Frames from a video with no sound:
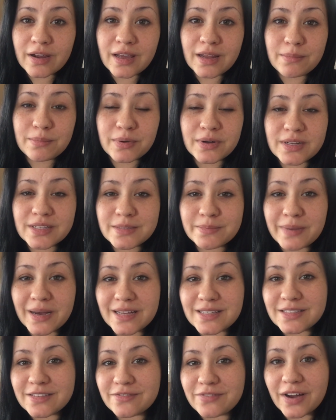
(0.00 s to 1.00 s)
He'd put his
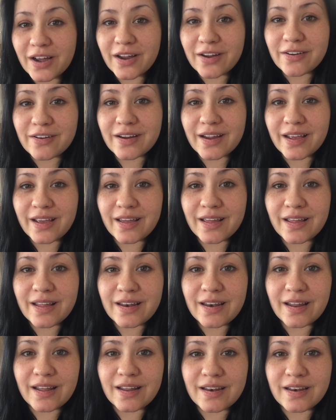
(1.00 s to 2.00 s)
pacifier
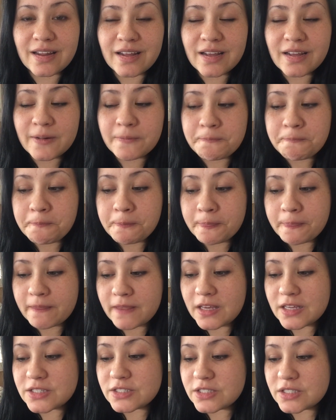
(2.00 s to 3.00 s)
in, and
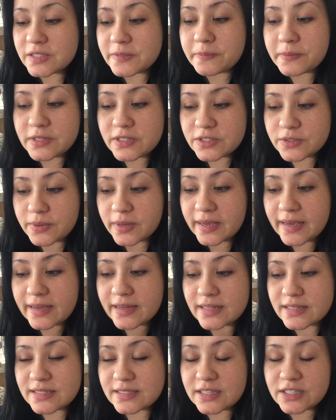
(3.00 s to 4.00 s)
he's just been doing
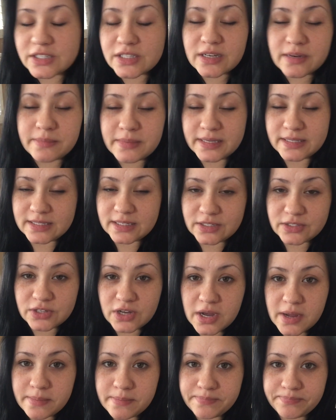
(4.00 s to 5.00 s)
such an amazing
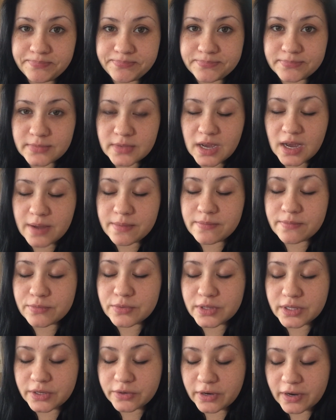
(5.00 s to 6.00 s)
job. I'm
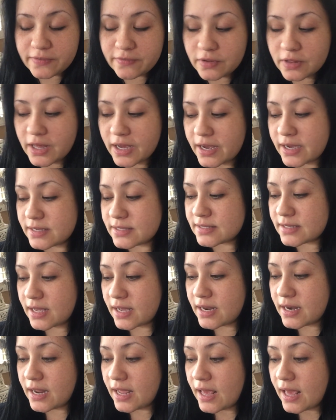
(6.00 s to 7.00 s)
really grateful, like I
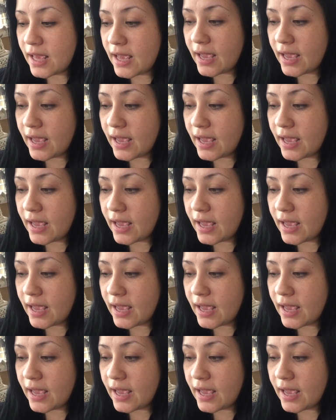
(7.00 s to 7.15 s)
said.